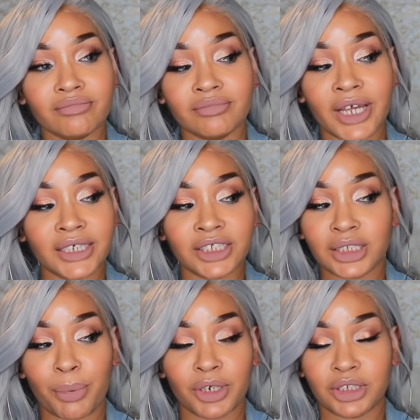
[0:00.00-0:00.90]
that's just
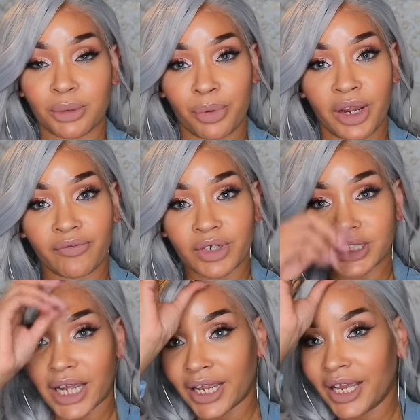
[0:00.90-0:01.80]
a personal preference.
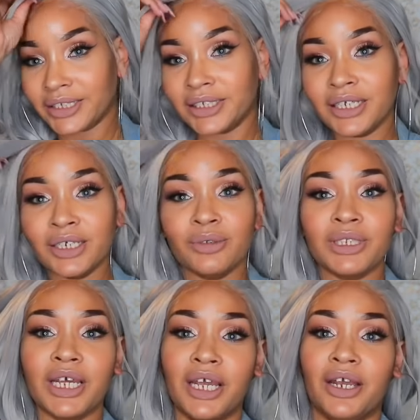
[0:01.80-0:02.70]
Like, it has nothing to do with
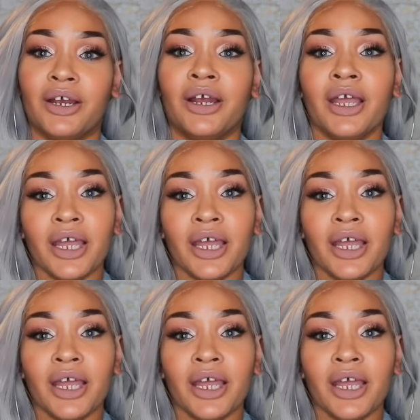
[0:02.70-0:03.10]
the hair.